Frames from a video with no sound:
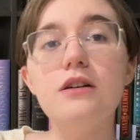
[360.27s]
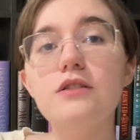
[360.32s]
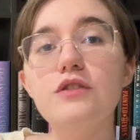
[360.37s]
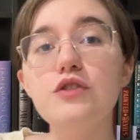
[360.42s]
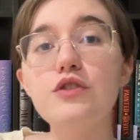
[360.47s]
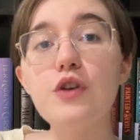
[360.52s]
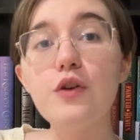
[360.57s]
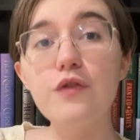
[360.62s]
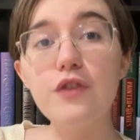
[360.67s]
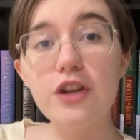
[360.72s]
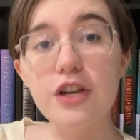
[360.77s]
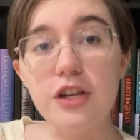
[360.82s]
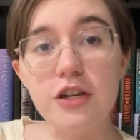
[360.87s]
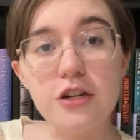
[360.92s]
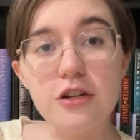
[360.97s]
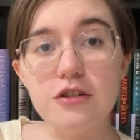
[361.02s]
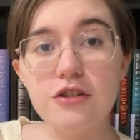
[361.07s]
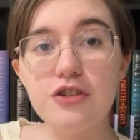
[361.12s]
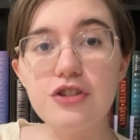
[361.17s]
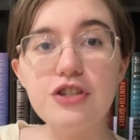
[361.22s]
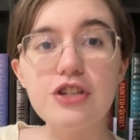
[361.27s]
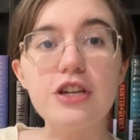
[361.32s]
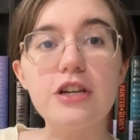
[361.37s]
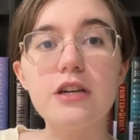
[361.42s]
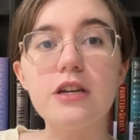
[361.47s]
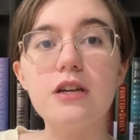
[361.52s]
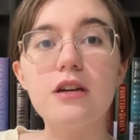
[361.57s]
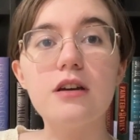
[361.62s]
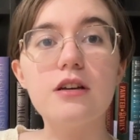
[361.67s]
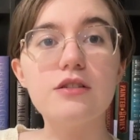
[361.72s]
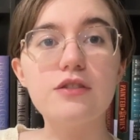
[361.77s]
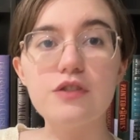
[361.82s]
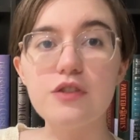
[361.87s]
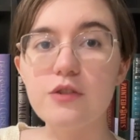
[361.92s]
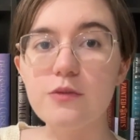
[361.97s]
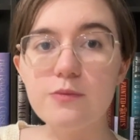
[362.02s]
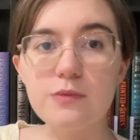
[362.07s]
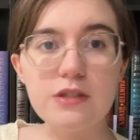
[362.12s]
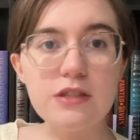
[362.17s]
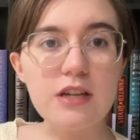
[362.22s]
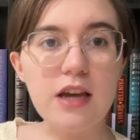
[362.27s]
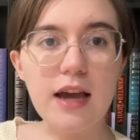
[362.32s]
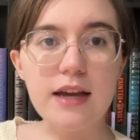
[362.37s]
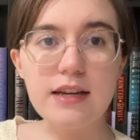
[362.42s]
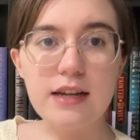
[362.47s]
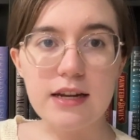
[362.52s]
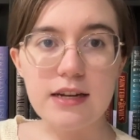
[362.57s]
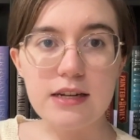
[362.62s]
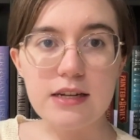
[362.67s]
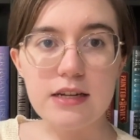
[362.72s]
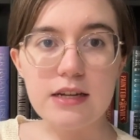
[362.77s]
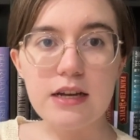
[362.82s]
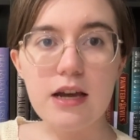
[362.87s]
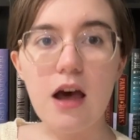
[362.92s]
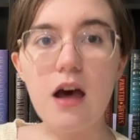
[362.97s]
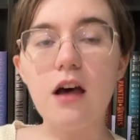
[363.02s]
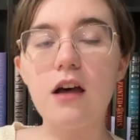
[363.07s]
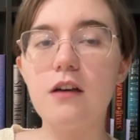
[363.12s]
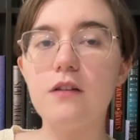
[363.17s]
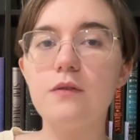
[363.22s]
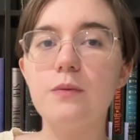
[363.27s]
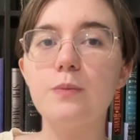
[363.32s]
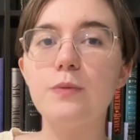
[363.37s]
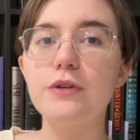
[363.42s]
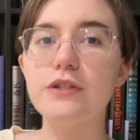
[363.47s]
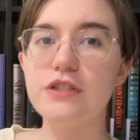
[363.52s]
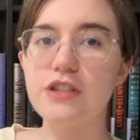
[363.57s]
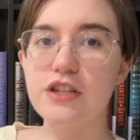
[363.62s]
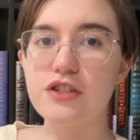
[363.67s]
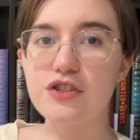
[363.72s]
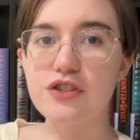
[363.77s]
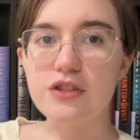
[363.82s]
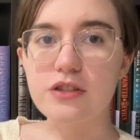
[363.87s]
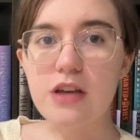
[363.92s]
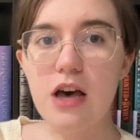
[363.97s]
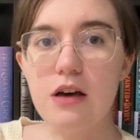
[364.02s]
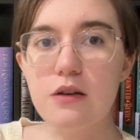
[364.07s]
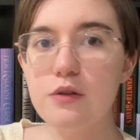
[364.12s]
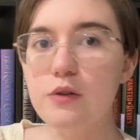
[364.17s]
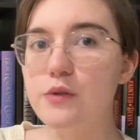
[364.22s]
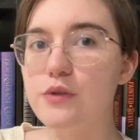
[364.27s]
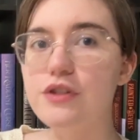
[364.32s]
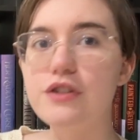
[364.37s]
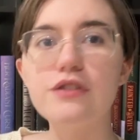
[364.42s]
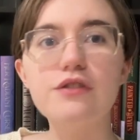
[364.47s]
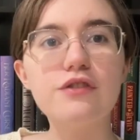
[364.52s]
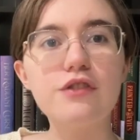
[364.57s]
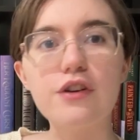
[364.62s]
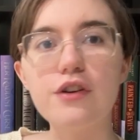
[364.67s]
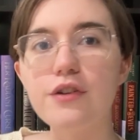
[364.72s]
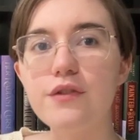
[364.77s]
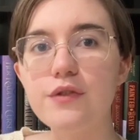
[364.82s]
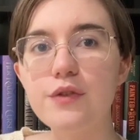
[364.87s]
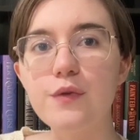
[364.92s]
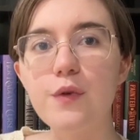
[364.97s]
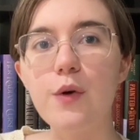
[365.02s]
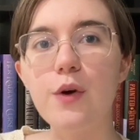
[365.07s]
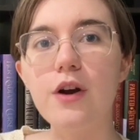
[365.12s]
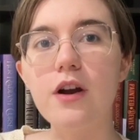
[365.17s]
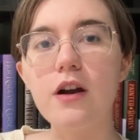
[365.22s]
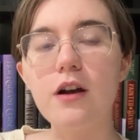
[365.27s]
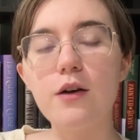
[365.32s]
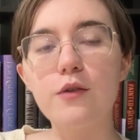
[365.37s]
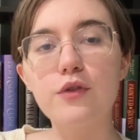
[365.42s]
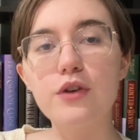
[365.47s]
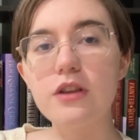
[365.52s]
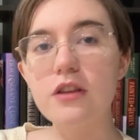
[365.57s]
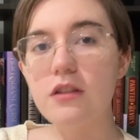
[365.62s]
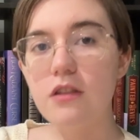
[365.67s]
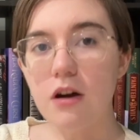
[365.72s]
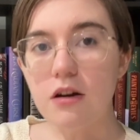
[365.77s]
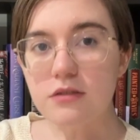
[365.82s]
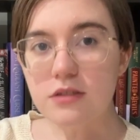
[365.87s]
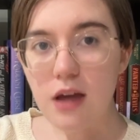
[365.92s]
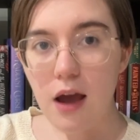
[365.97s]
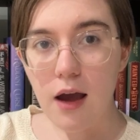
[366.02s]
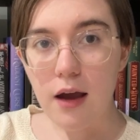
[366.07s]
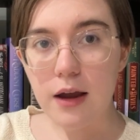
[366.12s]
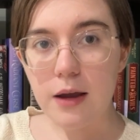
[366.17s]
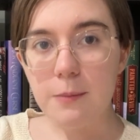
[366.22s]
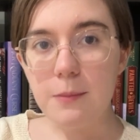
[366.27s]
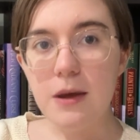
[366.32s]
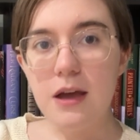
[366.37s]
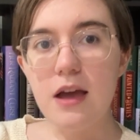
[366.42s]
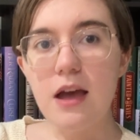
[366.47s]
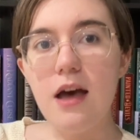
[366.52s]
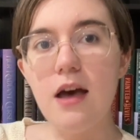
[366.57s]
So for years she assumes the identity of Princess Giselle, who she served for a really long time,